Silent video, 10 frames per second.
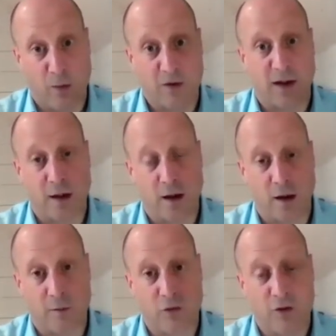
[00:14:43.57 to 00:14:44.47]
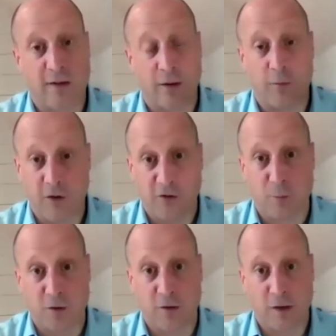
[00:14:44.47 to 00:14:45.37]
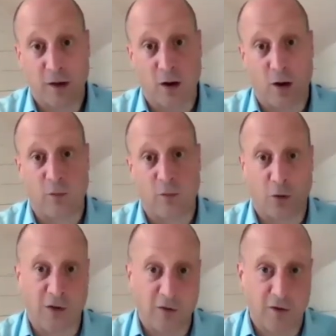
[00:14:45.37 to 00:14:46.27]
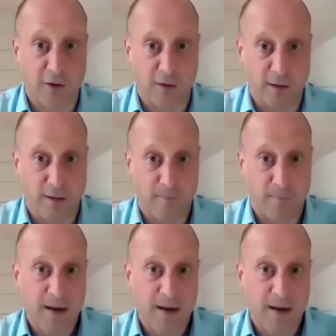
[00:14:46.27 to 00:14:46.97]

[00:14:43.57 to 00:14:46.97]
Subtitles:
We're seeing a greater advertisement of roles externally.